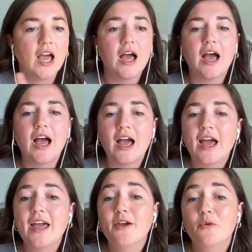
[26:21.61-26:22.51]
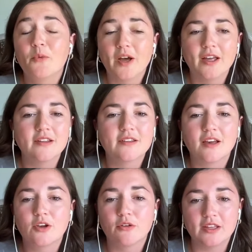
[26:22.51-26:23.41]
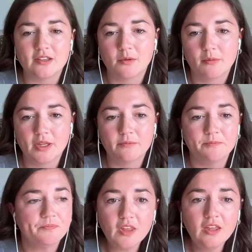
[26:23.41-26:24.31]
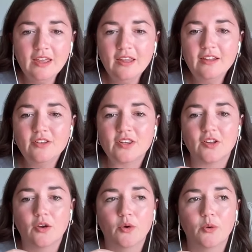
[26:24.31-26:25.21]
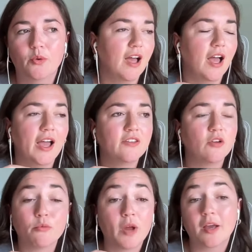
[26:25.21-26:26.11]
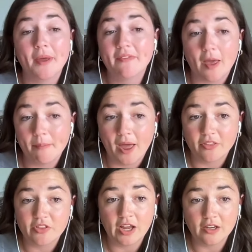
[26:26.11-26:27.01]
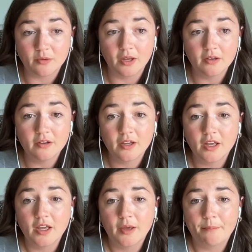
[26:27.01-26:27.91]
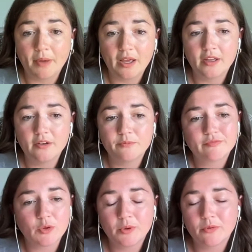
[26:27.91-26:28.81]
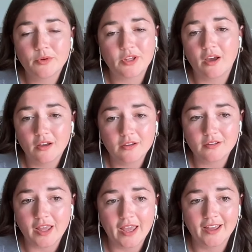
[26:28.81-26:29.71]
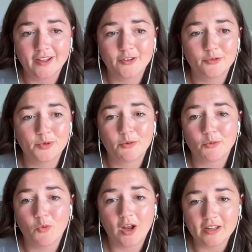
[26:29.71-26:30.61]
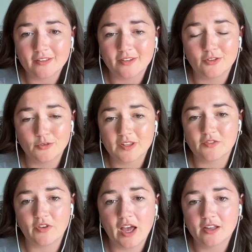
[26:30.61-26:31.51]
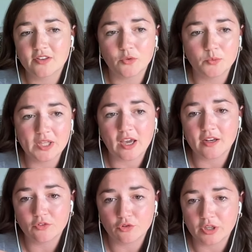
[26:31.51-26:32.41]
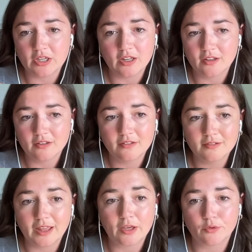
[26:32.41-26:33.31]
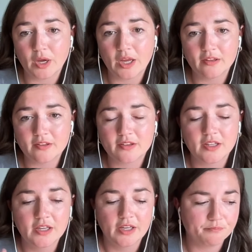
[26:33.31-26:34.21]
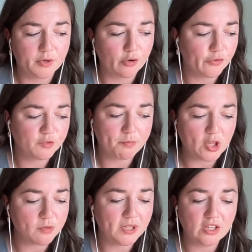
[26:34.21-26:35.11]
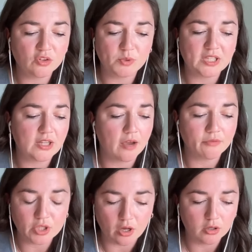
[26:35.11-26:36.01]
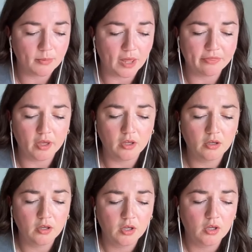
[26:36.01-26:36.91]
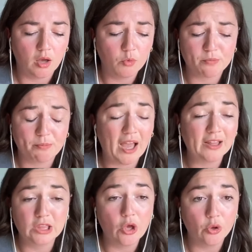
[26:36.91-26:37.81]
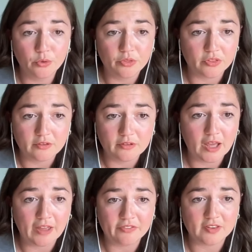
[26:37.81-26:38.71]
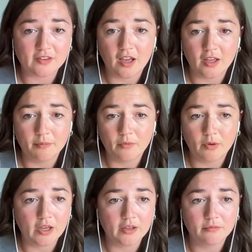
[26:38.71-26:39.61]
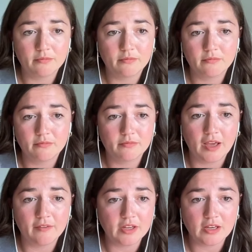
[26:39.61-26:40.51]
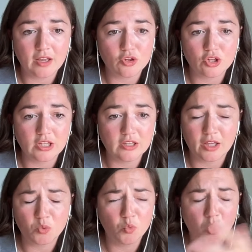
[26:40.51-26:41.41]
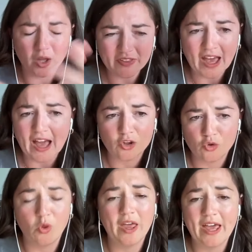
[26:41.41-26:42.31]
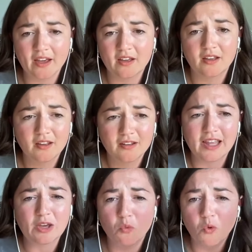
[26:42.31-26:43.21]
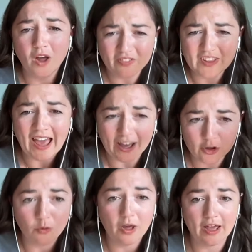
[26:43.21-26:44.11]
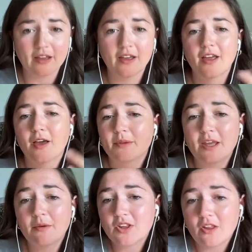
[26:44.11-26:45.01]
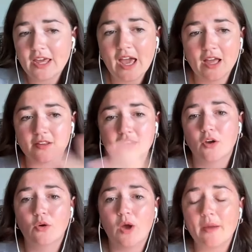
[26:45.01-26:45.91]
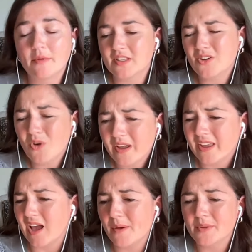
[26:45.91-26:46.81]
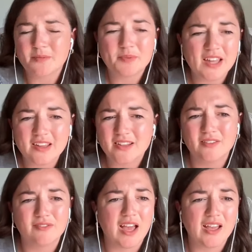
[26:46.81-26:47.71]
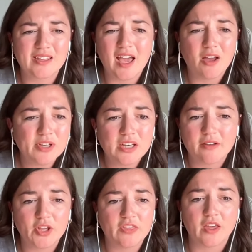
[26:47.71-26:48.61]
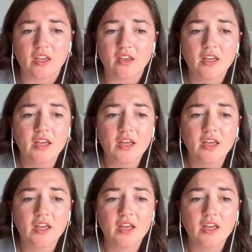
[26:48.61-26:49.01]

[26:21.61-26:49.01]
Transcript: I was a crazy woman. And so I don't recommend that path to anyone, but we were young and we were wanting to do this fast. So we kind of treated it like a race. But our first budget meetings, we did the every dollar method, which I loathe at this time. I have ADHD. Like, what the actual heck? Like, what the actual heck? But that was all I had. So I was annoying. I was obsessive. I counted everything.